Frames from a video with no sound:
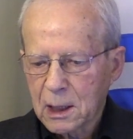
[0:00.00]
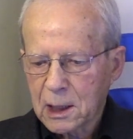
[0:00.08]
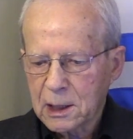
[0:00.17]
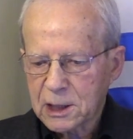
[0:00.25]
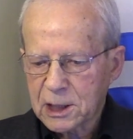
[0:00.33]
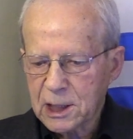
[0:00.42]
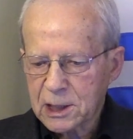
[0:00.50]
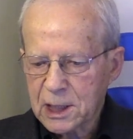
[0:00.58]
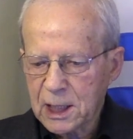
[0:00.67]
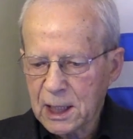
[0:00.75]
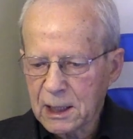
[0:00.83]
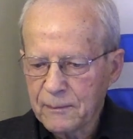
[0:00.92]

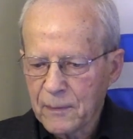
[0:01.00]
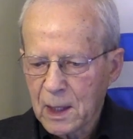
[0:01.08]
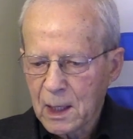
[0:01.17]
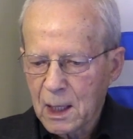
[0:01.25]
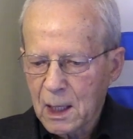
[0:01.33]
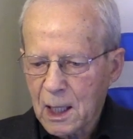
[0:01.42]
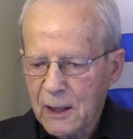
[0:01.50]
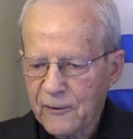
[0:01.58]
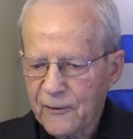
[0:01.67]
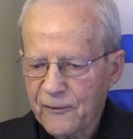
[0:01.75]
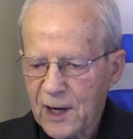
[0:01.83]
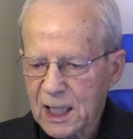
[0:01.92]
consisting of
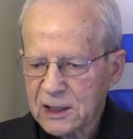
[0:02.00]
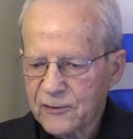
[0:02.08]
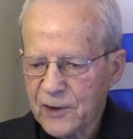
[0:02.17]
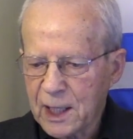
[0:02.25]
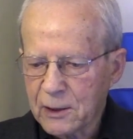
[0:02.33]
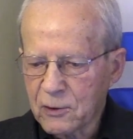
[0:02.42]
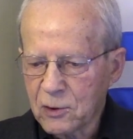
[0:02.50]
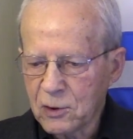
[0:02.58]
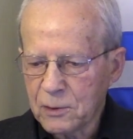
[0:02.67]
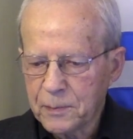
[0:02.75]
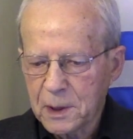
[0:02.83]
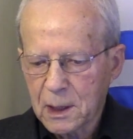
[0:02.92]
a phosphate
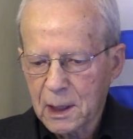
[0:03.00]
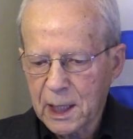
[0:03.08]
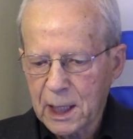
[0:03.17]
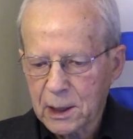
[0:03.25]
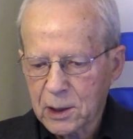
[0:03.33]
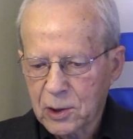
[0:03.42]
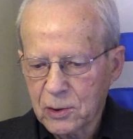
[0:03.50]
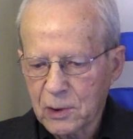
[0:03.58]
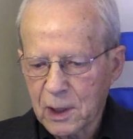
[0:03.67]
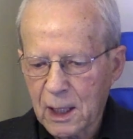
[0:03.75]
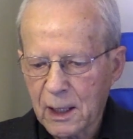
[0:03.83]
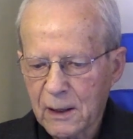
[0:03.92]
group linked to
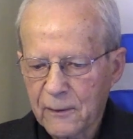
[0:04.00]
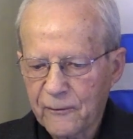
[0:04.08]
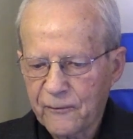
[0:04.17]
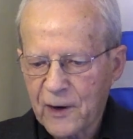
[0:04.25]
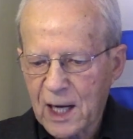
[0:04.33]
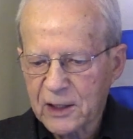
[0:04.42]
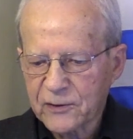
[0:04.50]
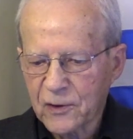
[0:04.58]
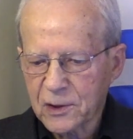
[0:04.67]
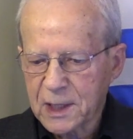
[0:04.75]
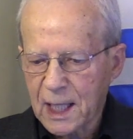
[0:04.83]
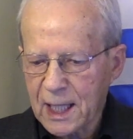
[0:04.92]
a
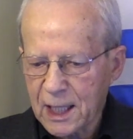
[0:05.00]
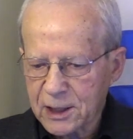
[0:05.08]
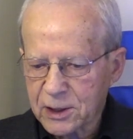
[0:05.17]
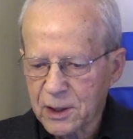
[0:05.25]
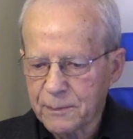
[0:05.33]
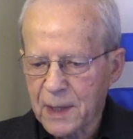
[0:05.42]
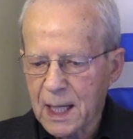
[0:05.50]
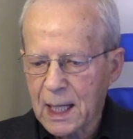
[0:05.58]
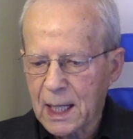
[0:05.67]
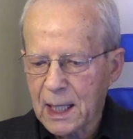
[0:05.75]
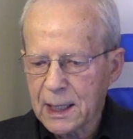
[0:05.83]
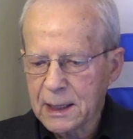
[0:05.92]
phosphodiester
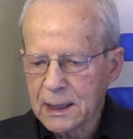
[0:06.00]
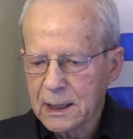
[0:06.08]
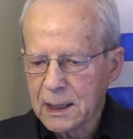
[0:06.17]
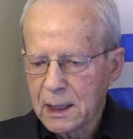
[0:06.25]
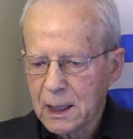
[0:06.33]
bond